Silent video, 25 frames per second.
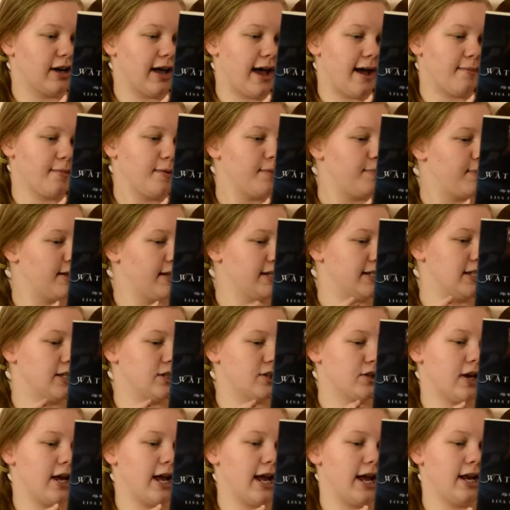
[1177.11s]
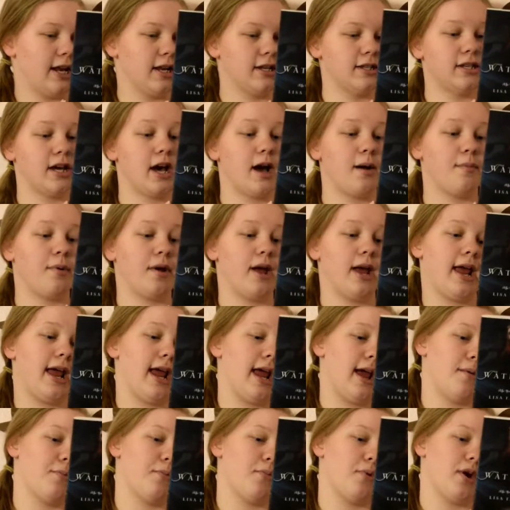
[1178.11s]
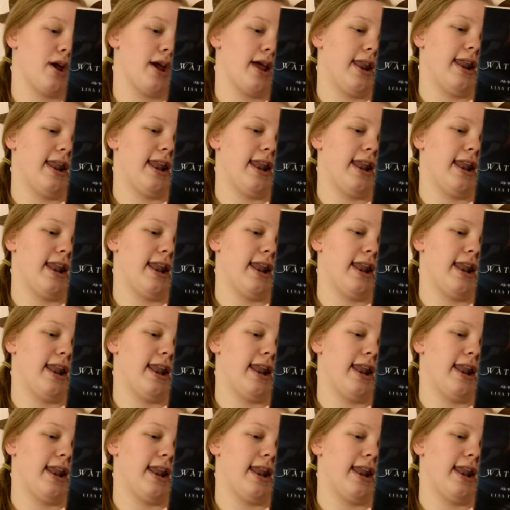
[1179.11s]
Gabby places her hand atop a handprint